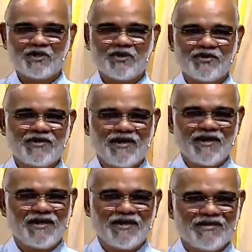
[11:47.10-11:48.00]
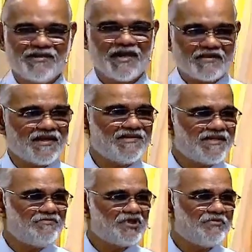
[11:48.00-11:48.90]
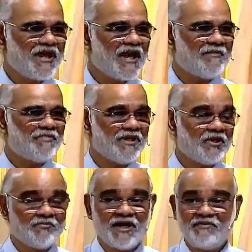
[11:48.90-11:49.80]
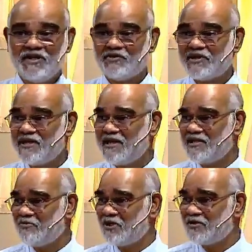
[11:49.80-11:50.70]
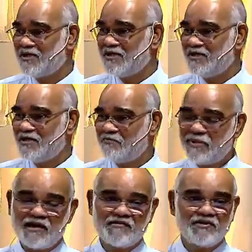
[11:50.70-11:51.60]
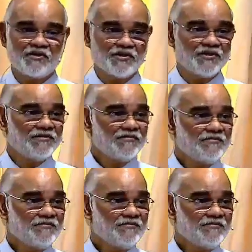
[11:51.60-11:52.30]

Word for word: But Lord, nothing seems to be happening. Or maybe you're thinking about parenthood.